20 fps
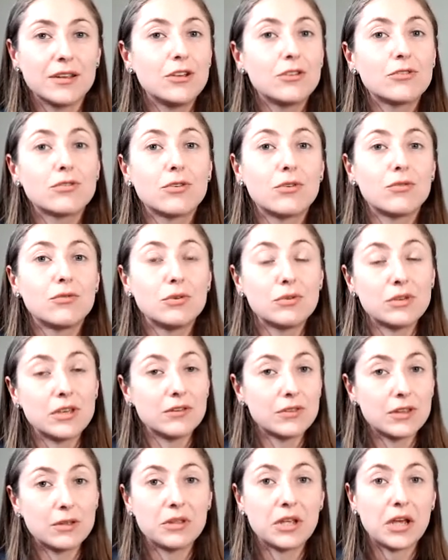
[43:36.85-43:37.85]
So if you
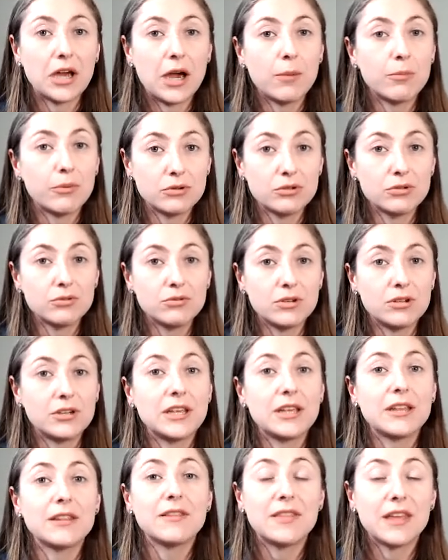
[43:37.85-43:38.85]
give them the
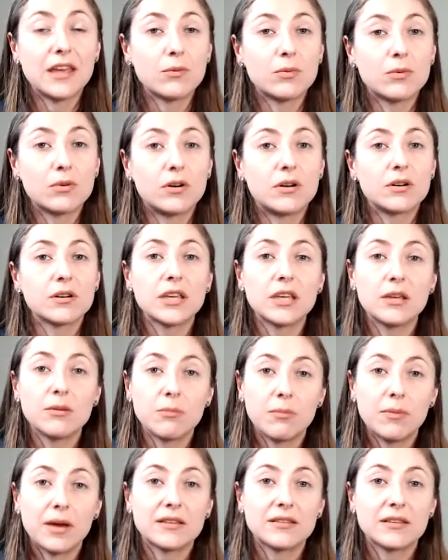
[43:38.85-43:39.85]
opportunity, they will keep
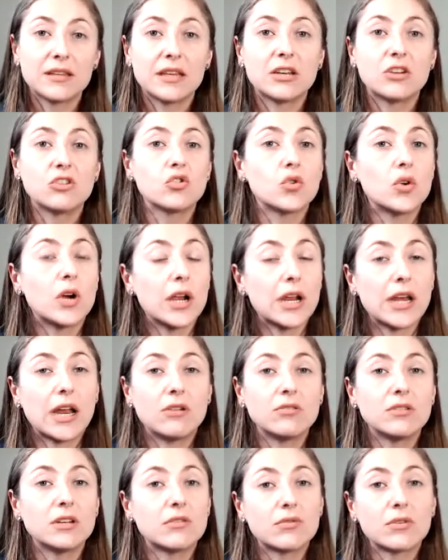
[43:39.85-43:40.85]
messing and trying
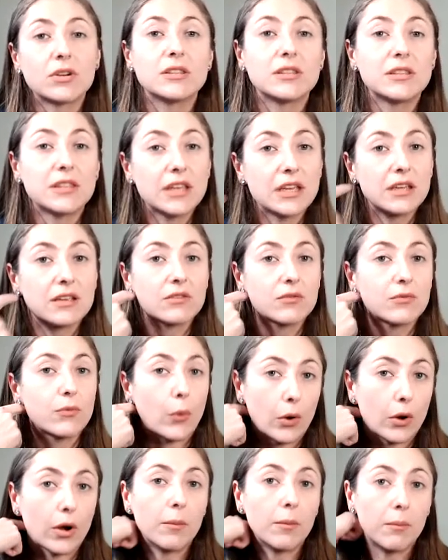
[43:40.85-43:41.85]
out different things
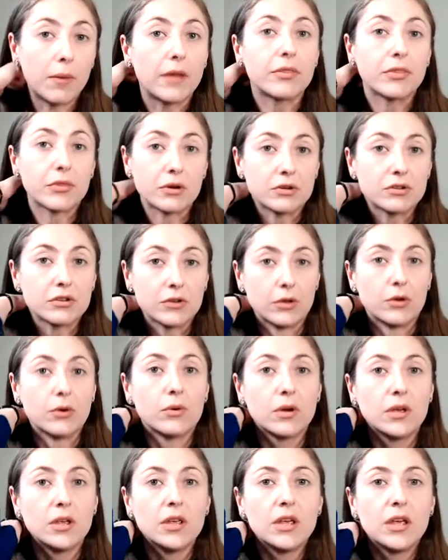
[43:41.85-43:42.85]
for a month or two.